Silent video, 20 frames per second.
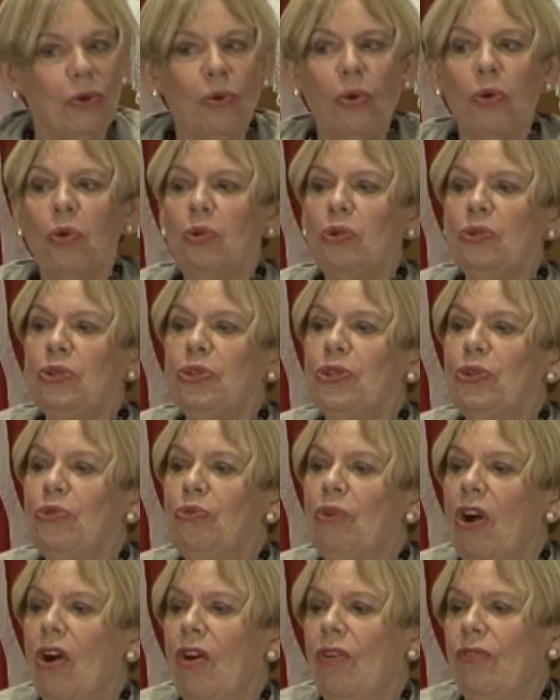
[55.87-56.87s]
All
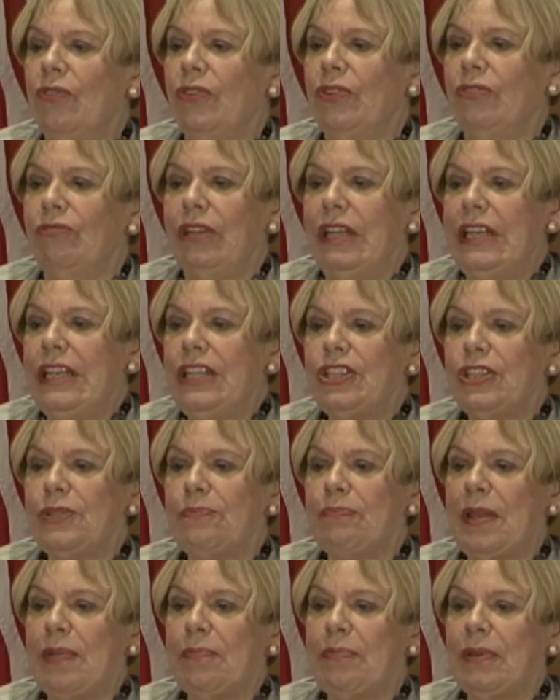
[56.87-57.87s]
too often, religious
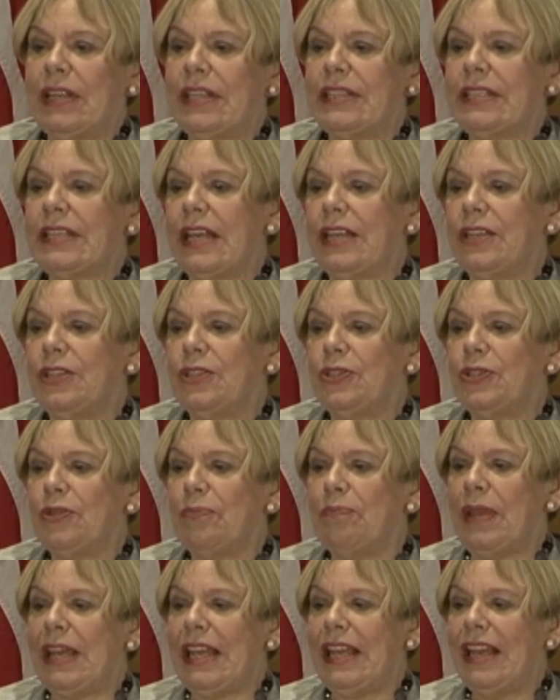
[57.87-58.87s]
people are said
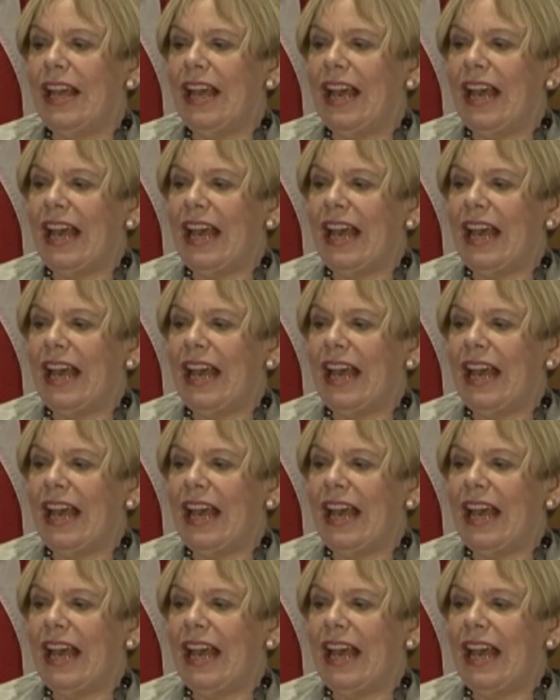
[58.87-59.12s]
to be